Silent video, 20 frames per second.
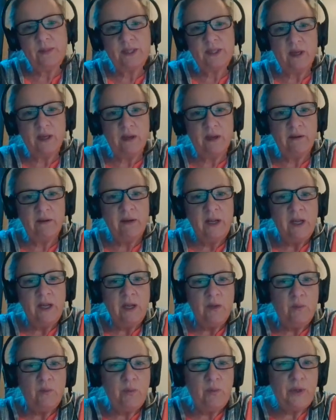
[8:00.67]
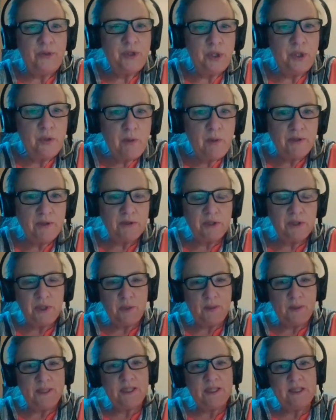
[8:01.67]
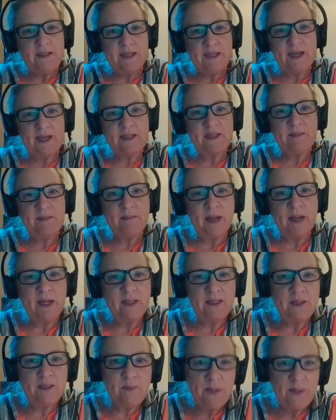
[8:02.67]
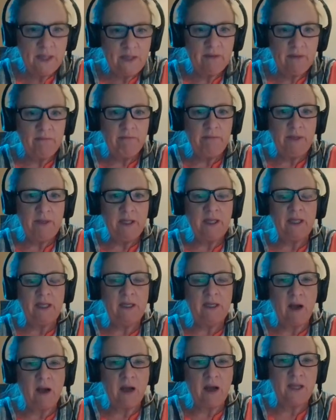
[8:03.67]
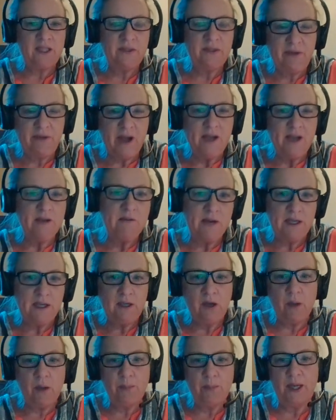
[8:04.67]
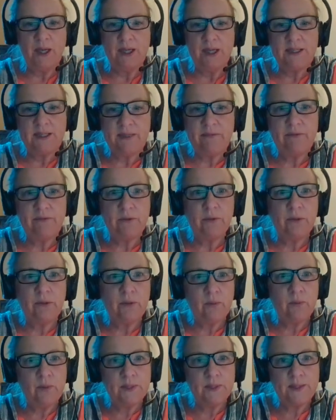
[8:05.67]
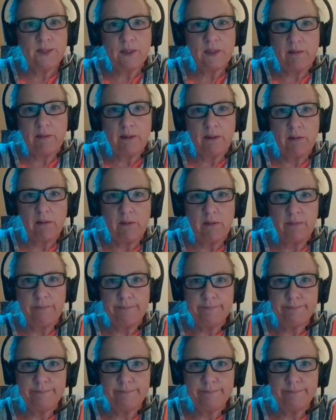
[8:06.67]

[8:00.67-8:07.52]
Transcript: So with 220,000 markers, we get a really nice fine grained comprehensive look at what's going on.